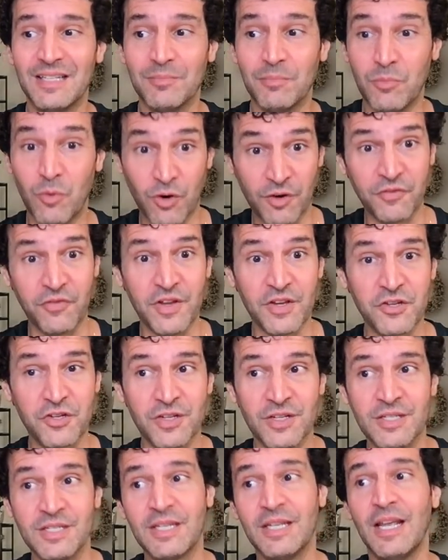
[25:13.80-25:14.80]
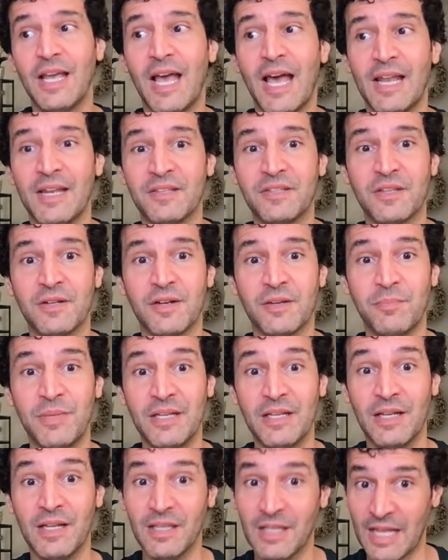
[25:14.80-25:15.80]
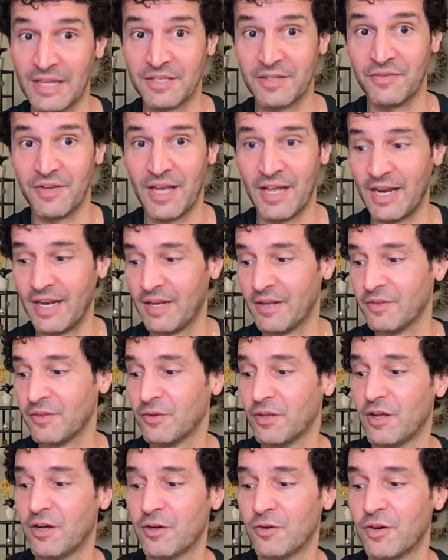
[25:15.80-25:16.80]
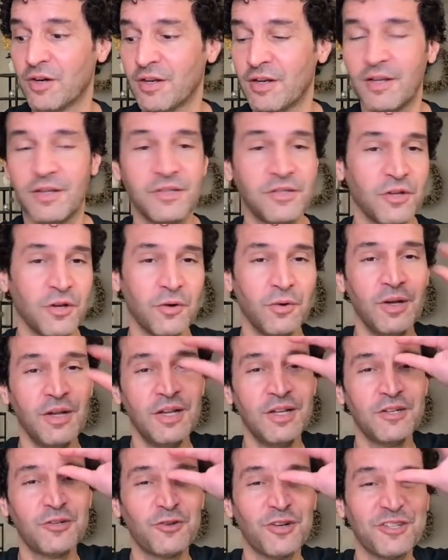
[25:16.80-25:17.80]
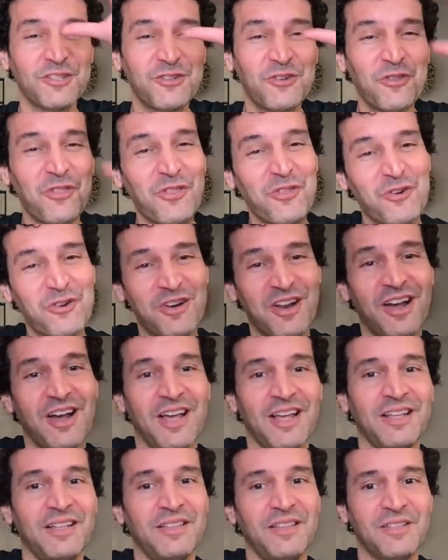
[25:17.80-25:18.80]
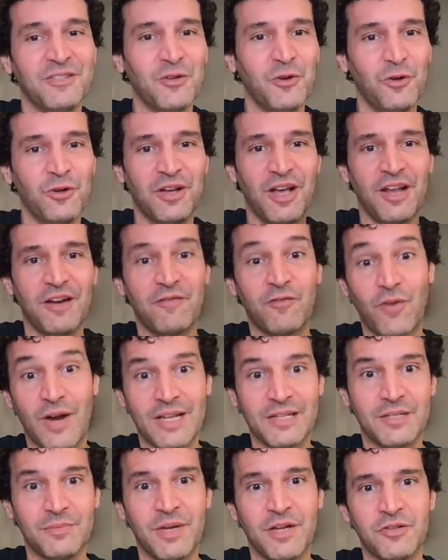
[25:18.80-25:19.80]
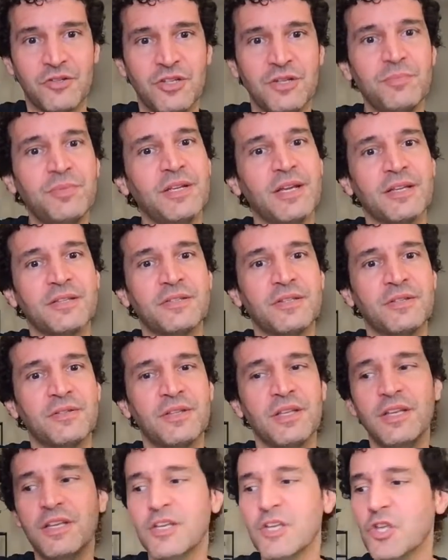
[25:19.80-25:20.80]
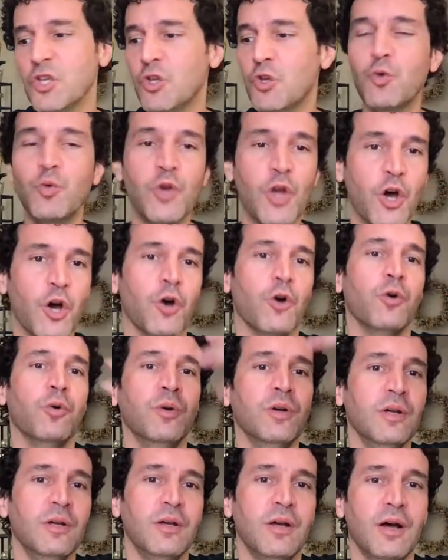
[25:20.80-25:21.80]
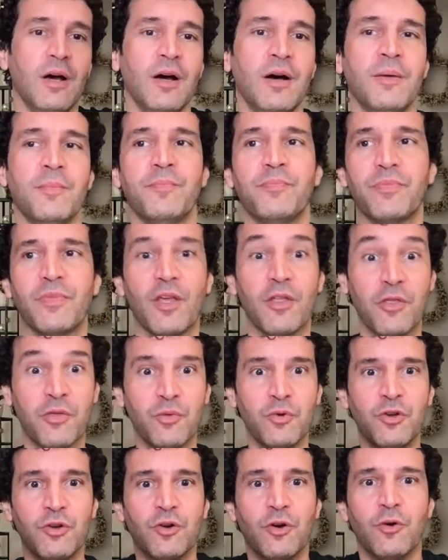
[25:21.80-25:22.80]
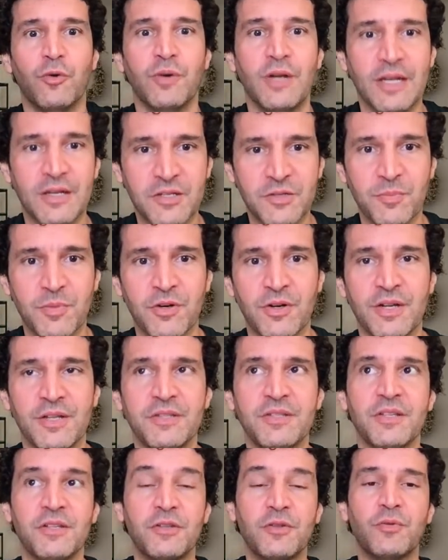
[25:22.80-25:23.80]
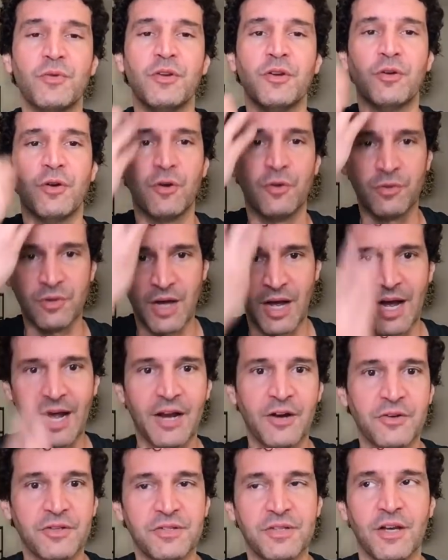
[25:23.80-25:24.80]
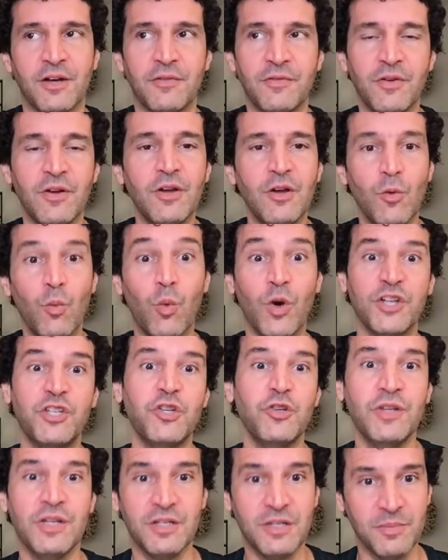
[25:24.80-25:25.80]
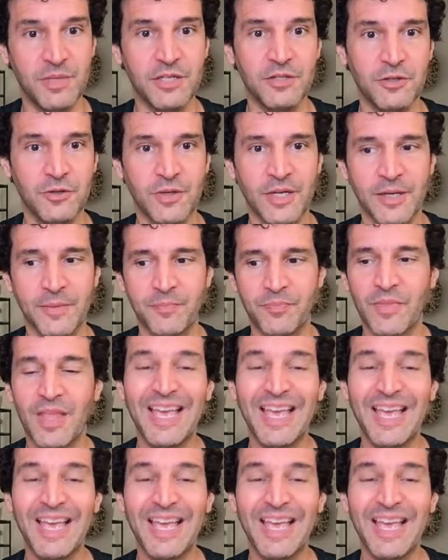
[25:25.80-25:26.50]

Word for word: more efficient and it's going to be less of a headache in the long run. So trust your third eye. This whole kind of rant about GPS is, you know, through your own experiences, through your own higher self, what you need to be doing.